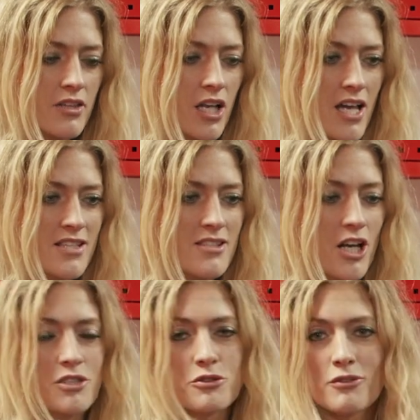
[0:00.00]
the lights
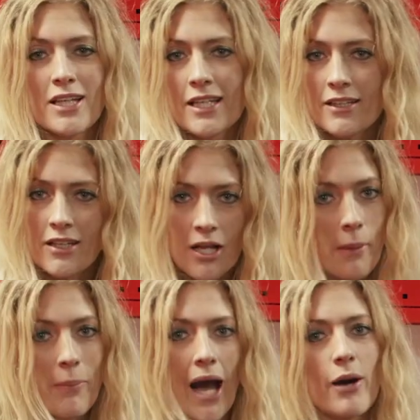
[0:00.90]
turned green and
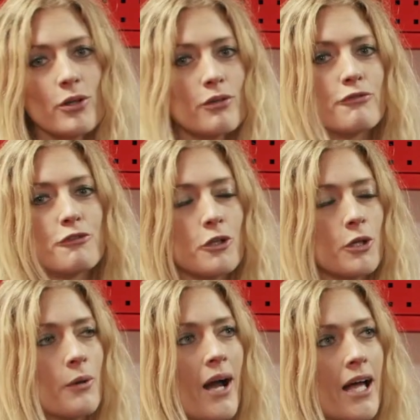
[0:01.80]
I powered on
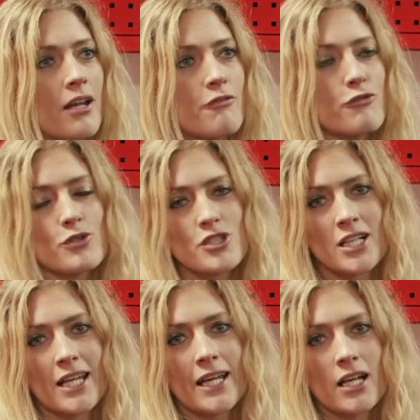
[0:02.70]
through, and
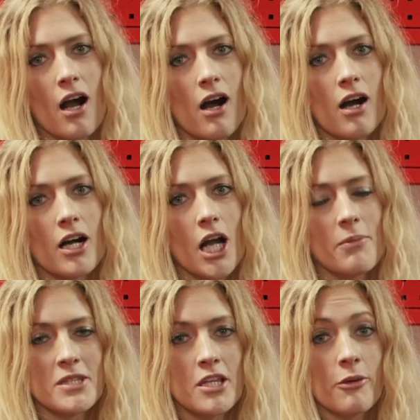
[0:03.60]
unfortunately a car
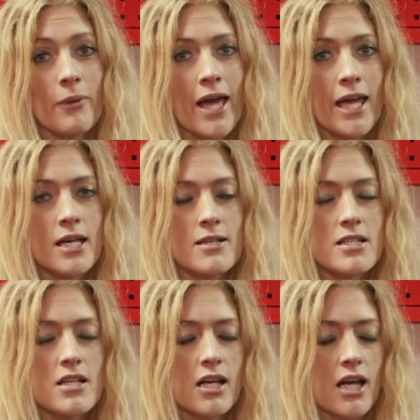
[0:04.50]
coming the other way
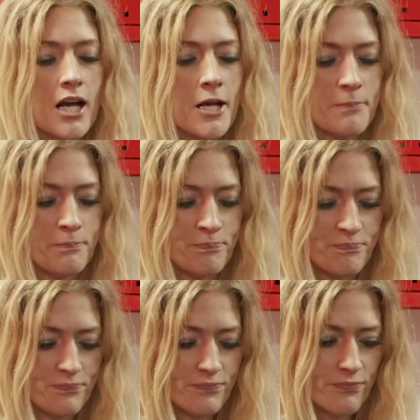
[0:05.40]
didn't
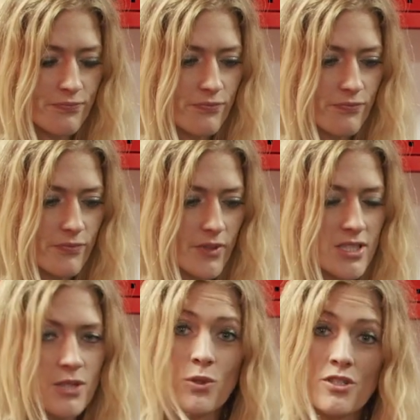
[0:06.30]

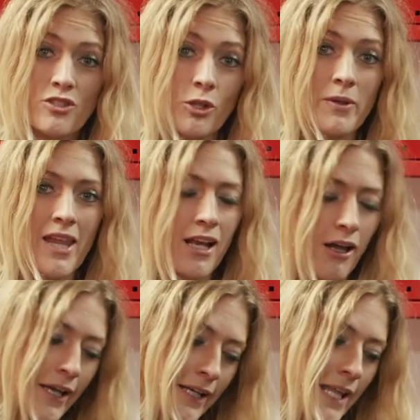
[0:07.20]
want to stop at their
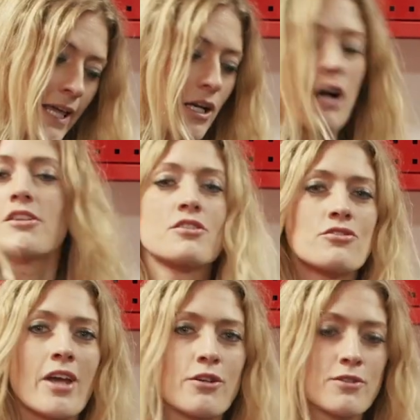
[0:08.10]
light and they cut
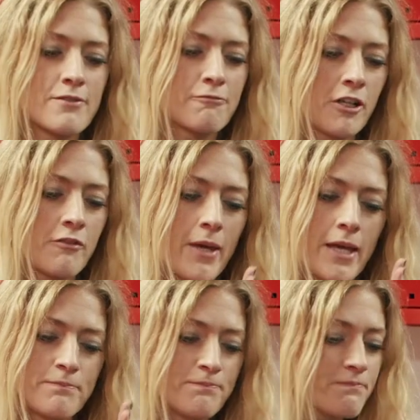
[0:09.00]
straight across in front of
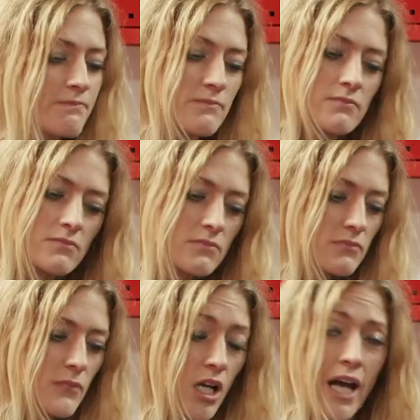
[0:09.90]
me.
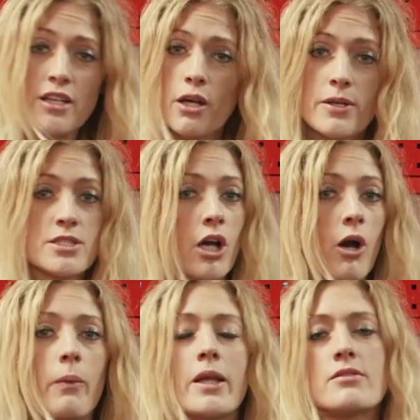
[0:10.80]
I had nowhere to
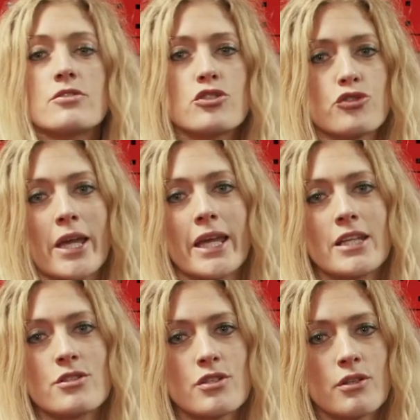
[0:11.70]
go and went straight
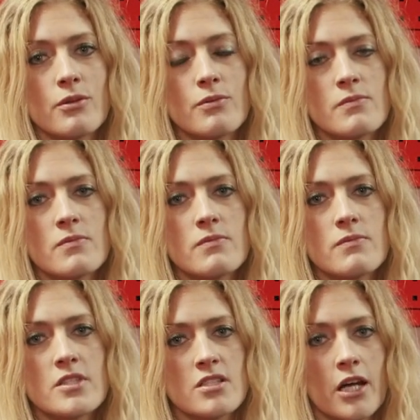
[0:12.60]
into
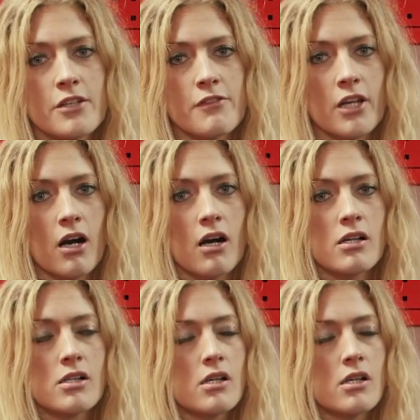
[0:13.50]
the side of the car.